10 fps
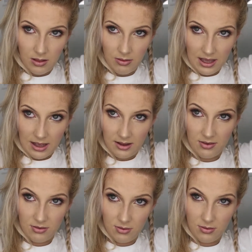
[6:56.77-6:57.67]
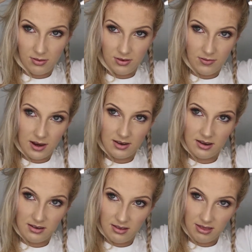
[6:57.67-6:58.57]
Okay, so divide it
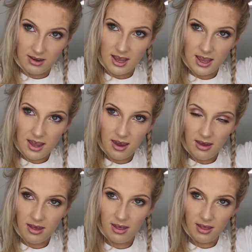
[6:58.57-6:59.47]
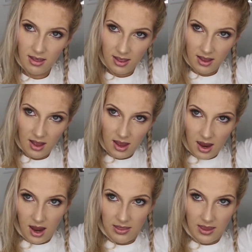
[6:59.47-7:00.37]
into 3
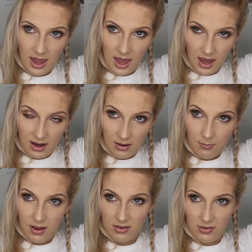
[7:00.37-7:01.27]
and then pass